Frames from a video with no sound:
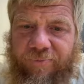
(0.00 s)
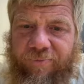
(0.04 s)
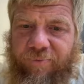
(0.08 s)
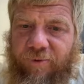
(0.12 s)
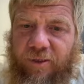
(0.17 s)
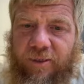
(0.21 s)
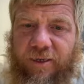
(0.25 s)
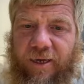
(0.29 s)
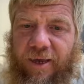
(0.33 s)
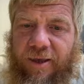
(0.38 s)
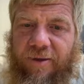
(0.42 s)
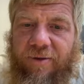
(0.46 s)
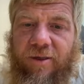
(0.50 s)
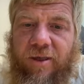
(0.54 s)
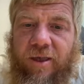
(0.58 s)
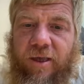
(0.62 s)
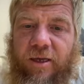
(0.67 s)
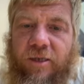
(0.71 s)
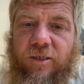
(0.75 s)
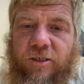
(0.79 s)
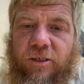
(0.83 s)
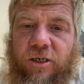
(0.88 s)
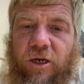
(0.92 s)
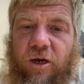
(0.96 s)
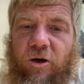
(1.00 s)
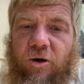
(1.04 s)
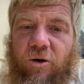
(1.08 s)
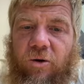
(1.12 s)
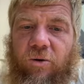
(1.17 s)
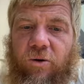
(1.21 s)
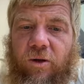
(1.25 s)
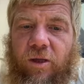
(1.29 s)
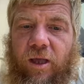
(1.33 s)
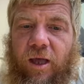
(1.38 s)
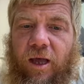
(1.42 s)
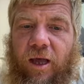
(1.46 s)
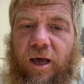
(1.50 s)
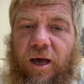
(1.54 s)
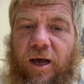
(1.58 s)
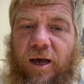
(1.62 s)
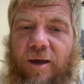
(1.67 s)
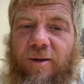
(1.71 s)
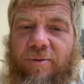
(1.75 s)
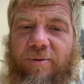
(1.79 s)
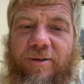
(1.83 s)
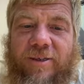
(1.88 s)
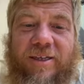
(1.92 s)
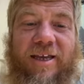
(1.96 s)
Okay, so
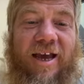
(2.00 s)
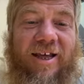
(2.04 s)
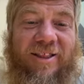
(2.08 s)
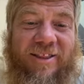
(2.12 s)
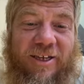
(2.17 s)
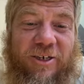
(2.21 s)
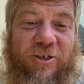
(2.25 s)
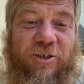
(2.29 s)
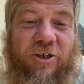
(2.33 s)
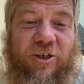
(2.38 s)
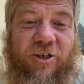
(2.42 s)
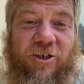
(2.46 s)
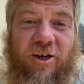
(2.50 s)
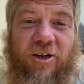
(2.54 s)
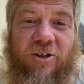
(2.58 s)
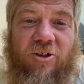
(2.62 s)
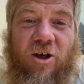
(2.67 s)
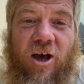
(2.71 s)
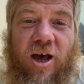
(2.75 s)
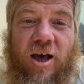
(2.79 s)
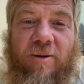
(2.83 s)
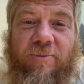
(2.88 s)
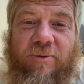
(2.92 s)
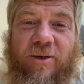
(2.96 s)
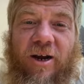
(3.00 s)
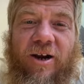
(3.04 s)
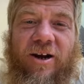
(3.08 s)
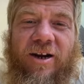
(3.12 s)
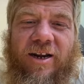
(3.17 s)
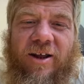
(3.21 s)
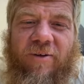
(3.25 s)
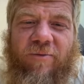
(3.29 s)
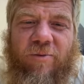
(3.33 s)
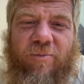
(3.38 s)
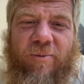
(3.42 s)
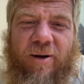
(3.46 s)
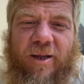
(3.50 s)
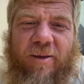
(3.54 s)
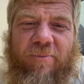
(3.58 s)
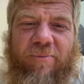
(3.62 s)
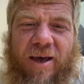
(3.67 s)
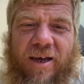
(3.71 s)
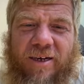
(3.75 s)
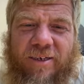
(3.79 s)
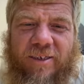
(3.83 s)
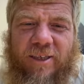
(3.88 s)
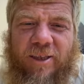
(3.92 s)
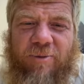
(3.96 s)
um, yeah, they took our jobs. All right, everybody,
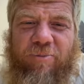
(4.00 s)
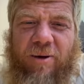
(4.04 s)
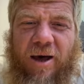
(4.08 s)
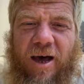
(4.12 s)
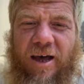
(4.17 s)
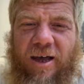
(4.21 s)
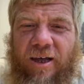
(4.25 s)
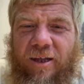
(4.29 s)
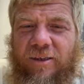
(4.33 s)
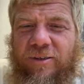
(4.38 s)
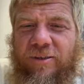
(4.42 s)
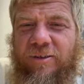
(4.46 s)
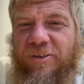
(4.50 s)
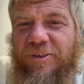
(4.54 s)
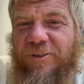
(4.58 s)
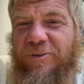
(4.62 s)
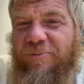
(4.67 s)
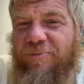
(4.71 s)
back to the pile.